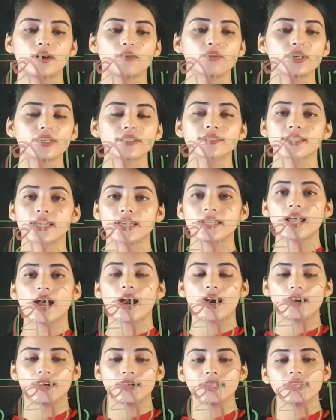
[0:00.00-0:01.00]
we said
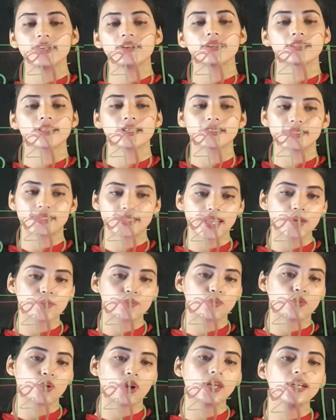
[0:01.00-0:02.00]
earlier in the
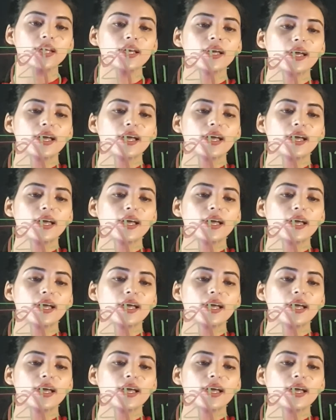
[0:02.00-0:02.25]
step 1.